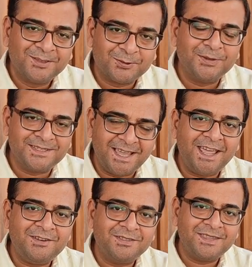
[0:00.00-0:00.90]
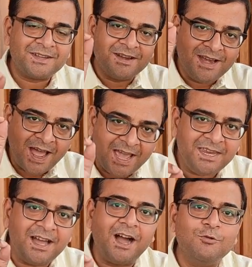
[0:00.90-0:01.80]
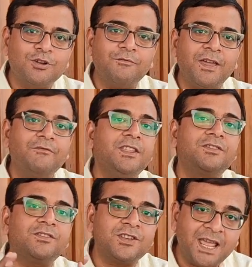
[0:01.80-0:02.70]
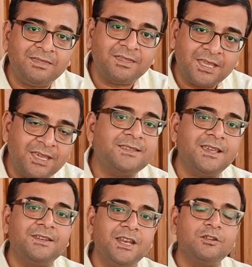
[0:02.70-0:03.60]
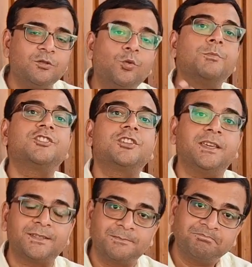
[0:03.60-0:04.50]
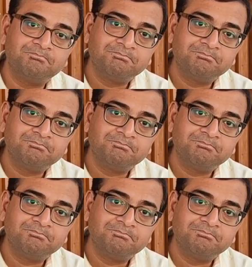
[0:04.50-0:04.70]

So he said that 9 out of every 10 things he did were mistakes,